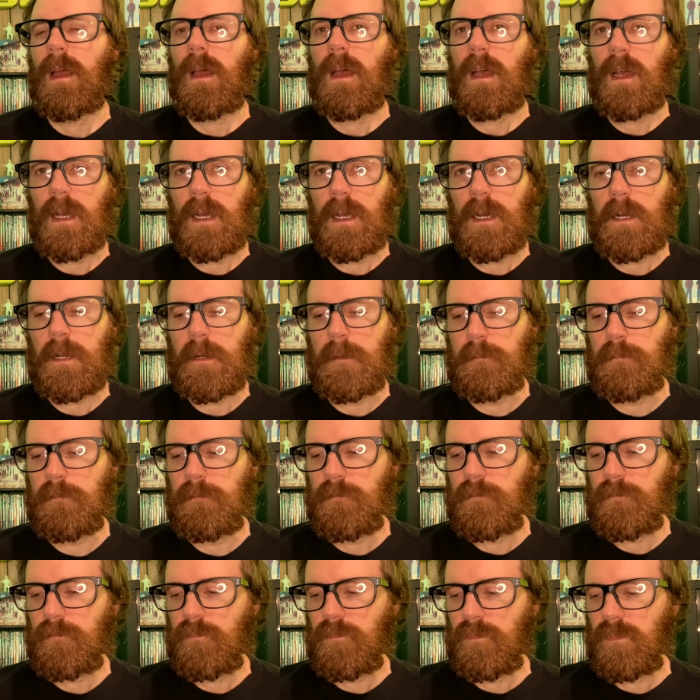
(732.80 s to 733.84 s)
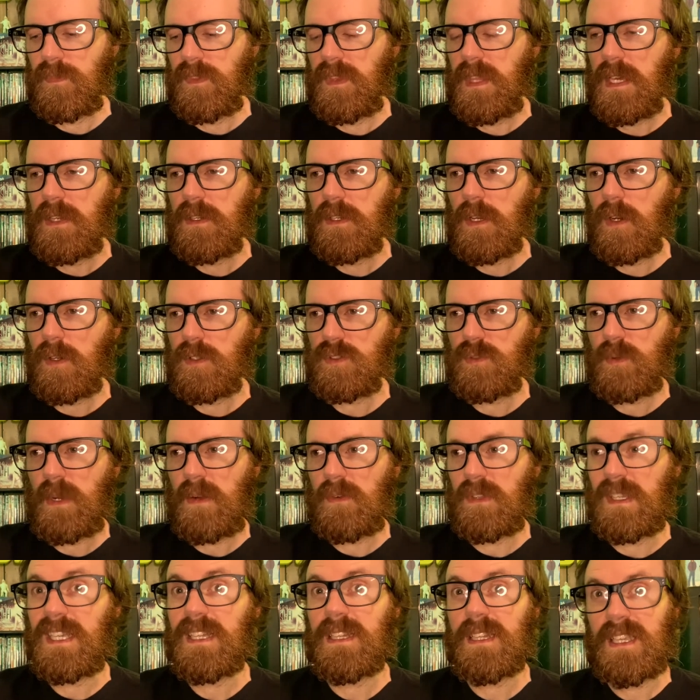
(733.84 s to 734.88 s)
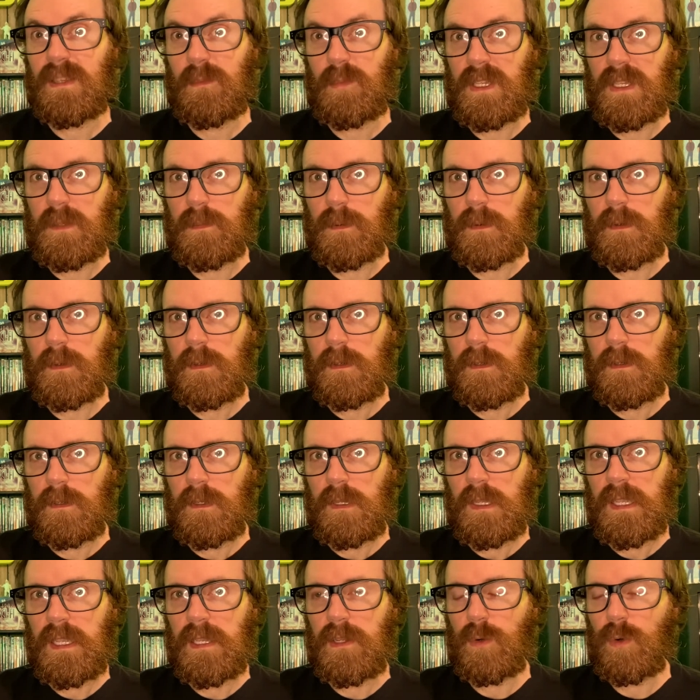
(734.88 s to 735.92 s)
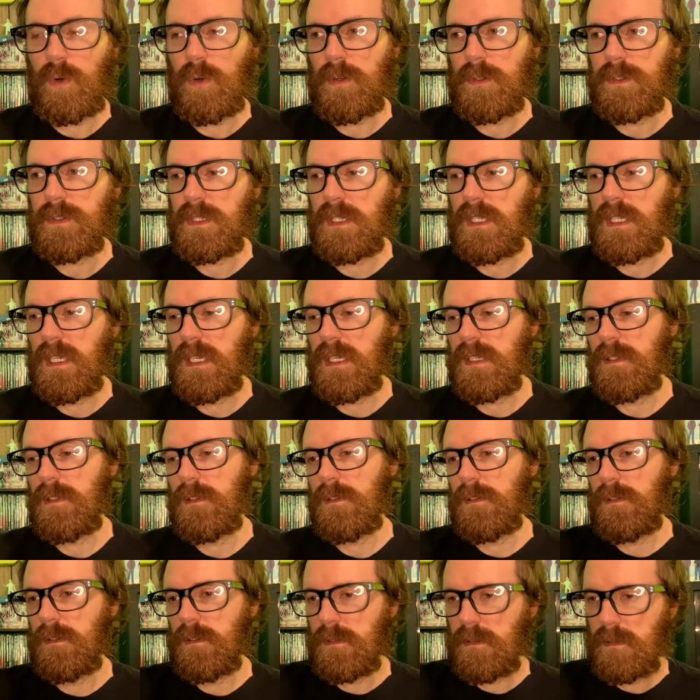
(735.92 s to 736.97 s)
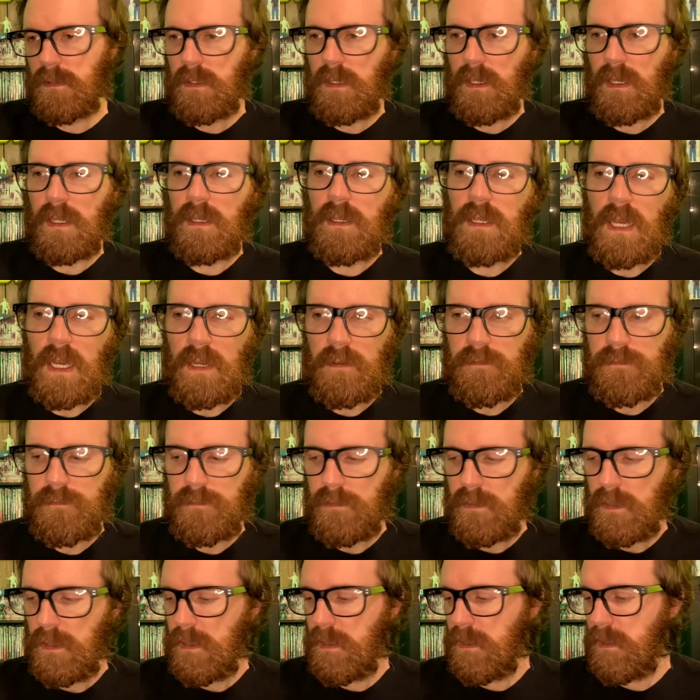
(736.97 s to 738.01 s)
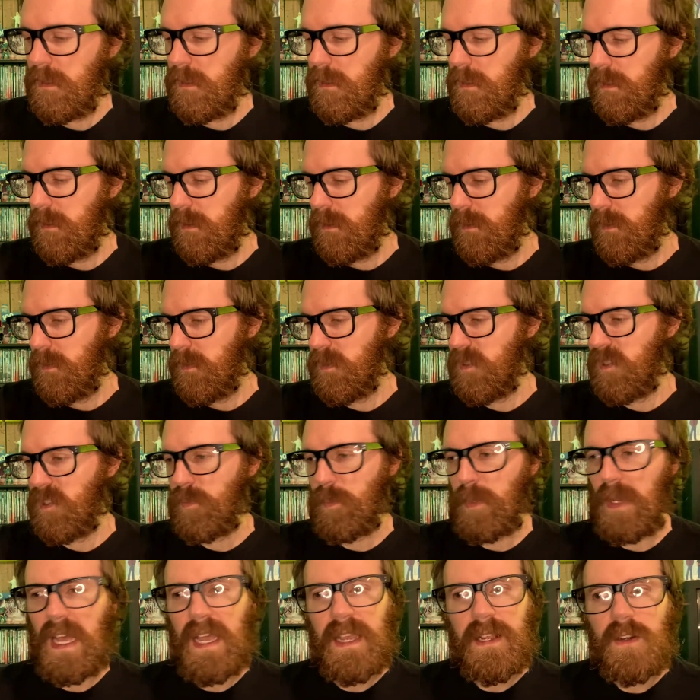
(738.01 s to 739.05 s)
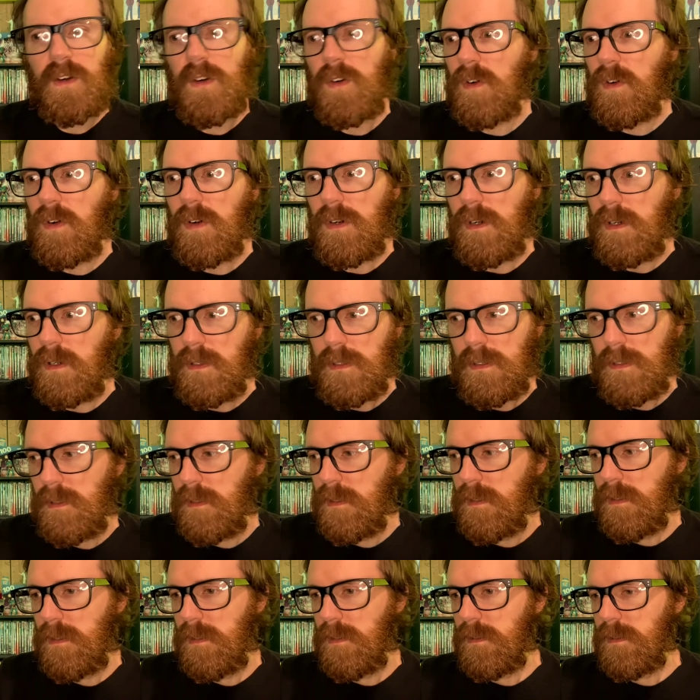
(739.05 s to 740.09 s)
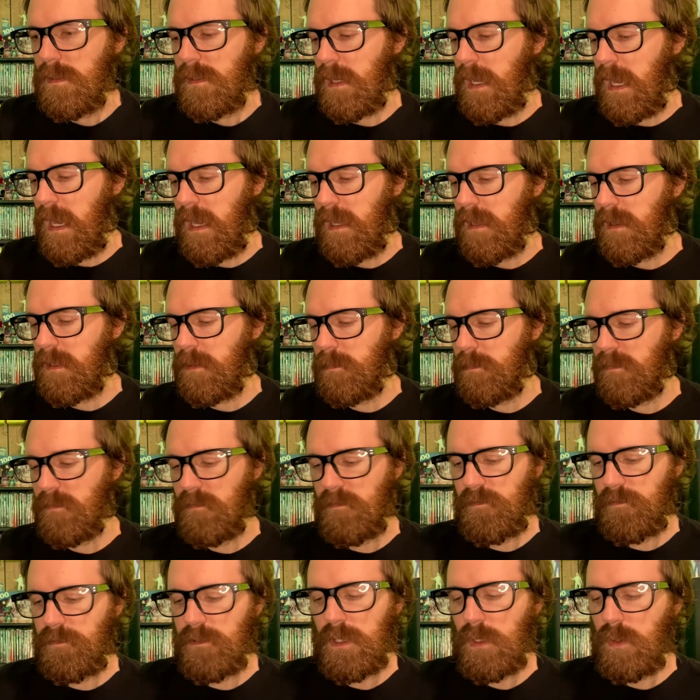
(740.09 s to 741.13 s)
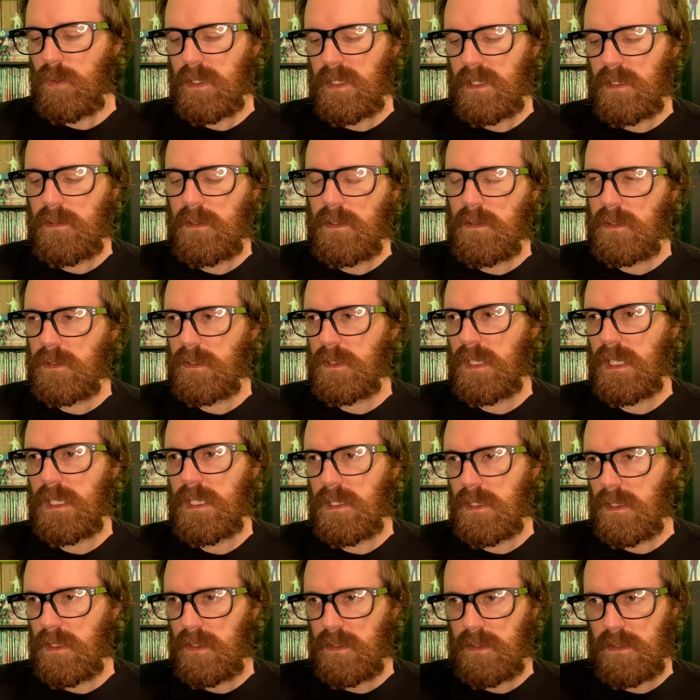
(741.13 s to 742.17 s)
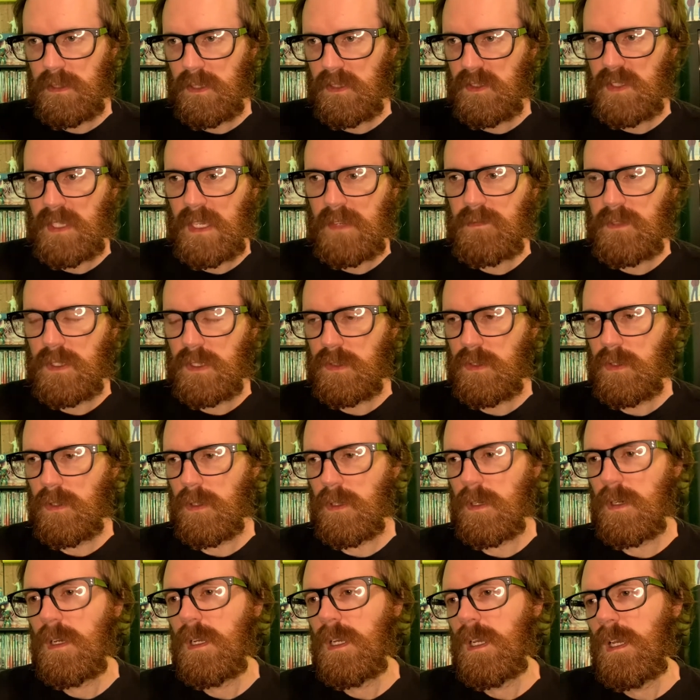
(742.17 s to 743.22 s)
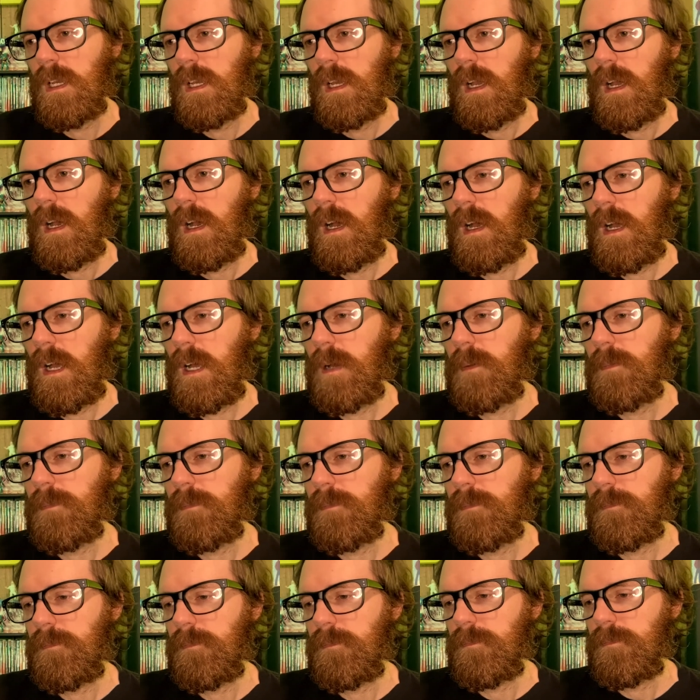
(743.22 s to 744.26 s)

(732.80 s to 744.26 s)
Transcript: um, then goes around killing people in order to get enough spinal column fluid uh, to save this girl. Um,